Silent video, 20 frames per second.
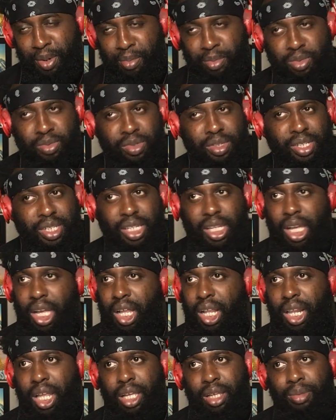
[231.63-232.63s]
I'm used to
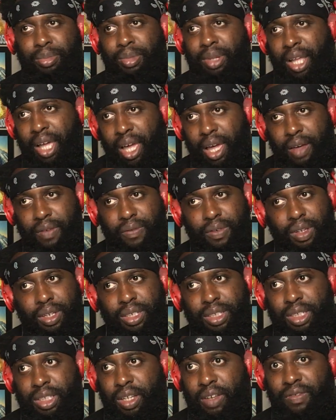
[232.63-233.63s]
seeing like laughing
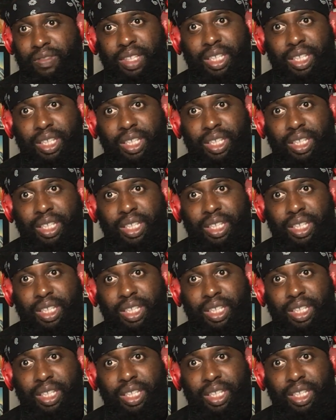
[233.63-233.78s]
and stuff.